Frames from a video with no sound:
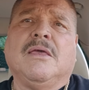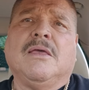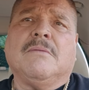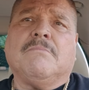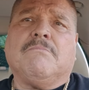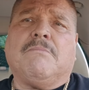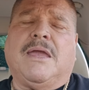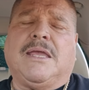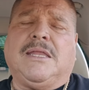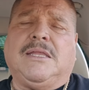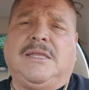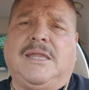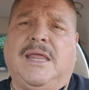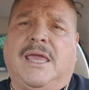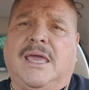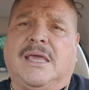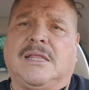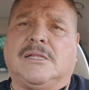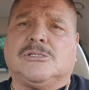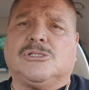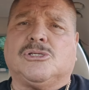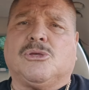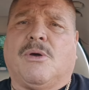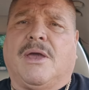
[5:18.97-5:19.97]
my
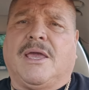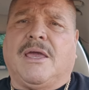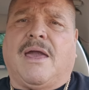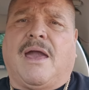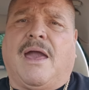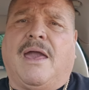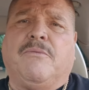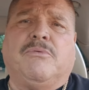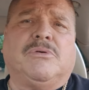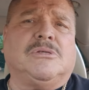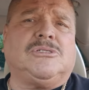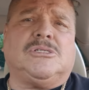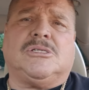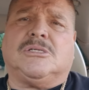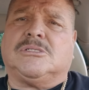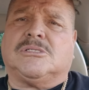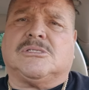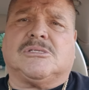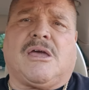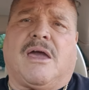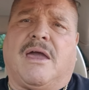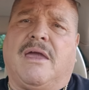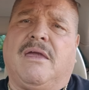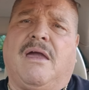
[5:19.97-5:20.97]
debt. So I, I would
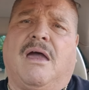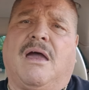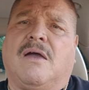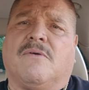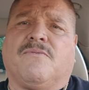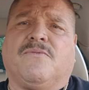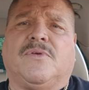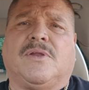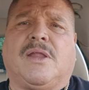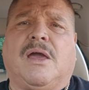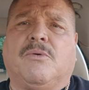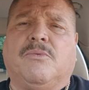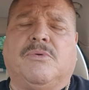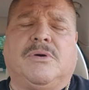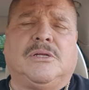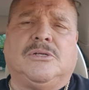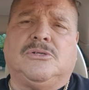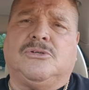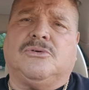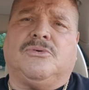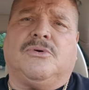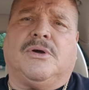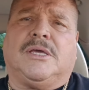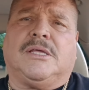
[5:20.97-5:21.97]
just tie off and I
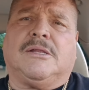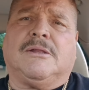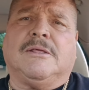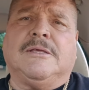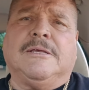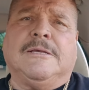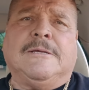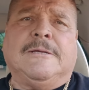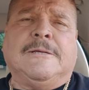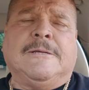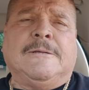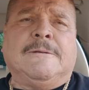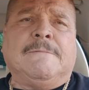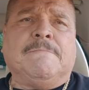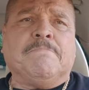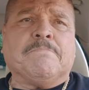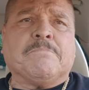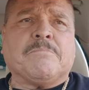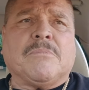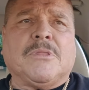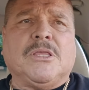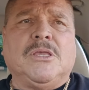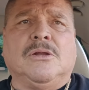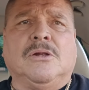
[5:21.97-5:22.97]
wouldn't do it,
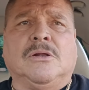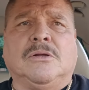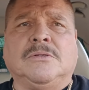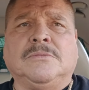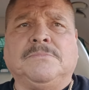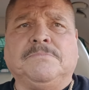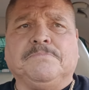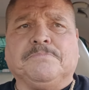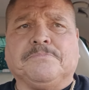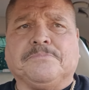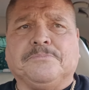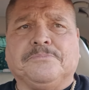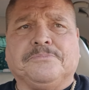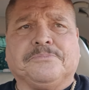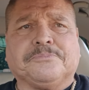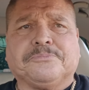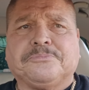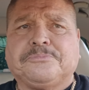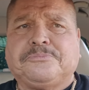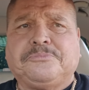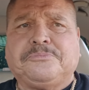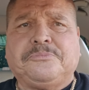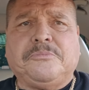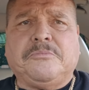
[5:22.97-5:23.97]
you know?
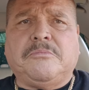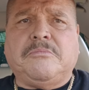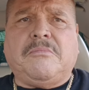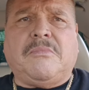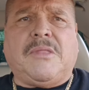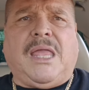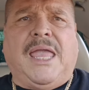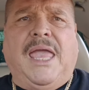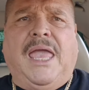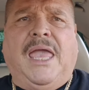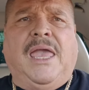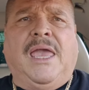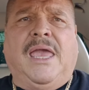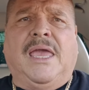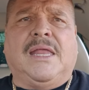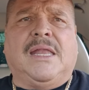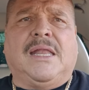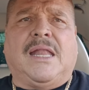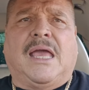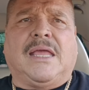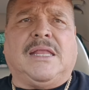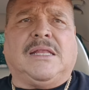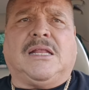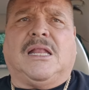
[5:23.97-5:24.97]

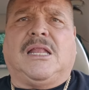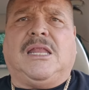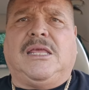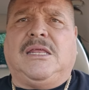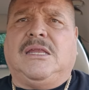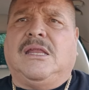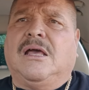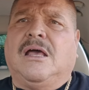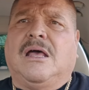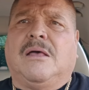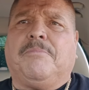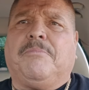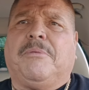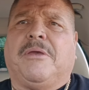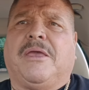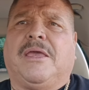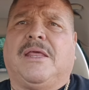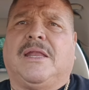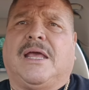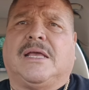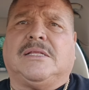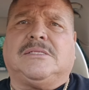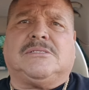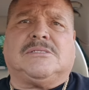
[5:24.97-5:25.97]
And I'd clean up
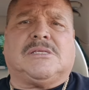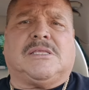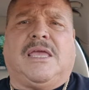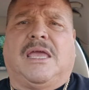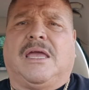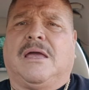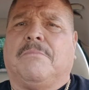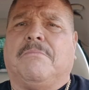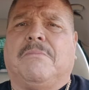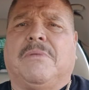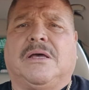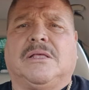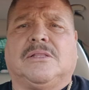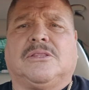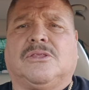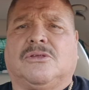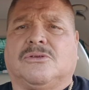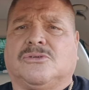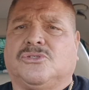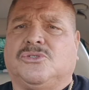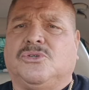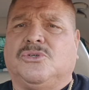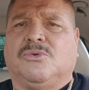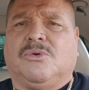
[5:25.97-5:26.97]
and I'd stay a month
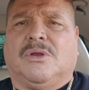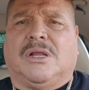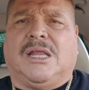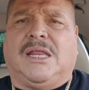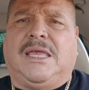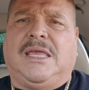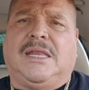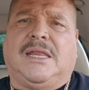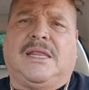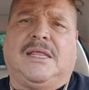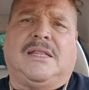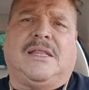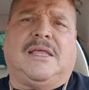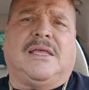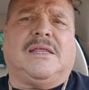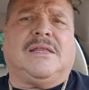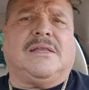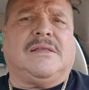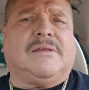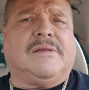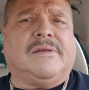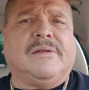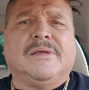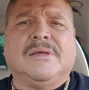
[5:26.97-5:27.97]
or two clean. And
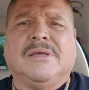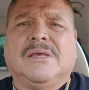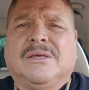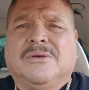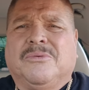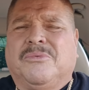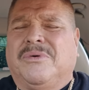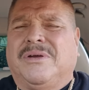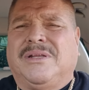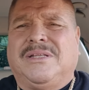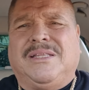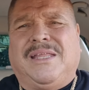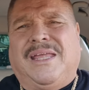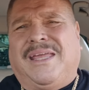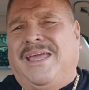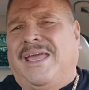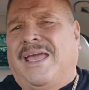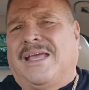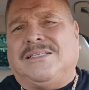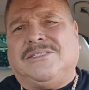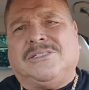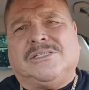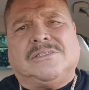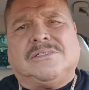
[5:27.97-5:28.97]
then one
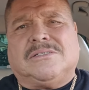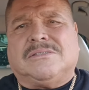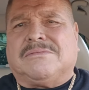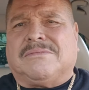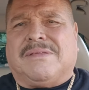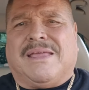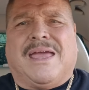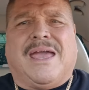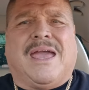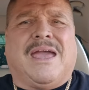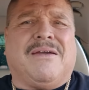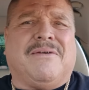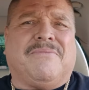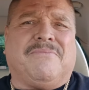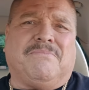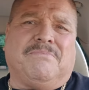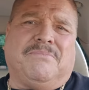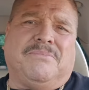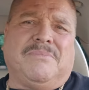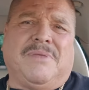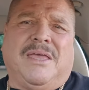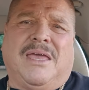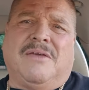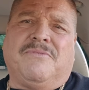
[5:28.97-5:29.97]
day I just, ah,
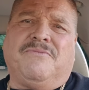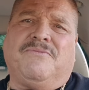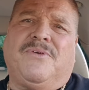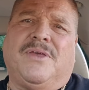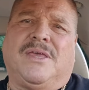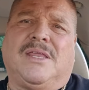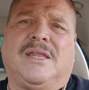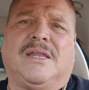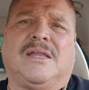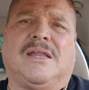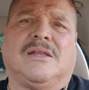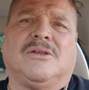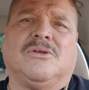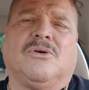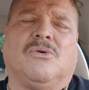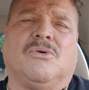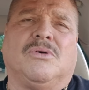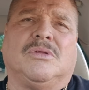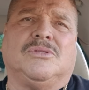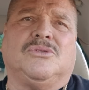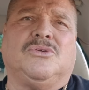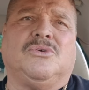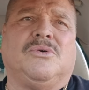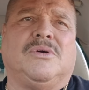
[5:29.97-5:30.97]
F it. And I'd
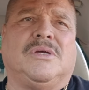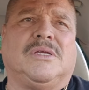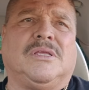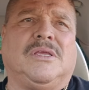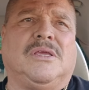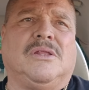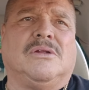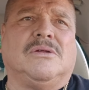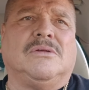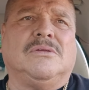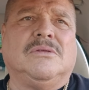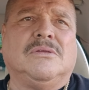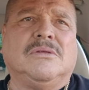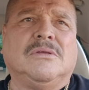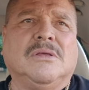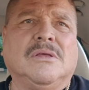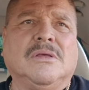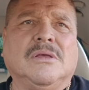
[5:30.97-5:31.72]
go and do it, you know?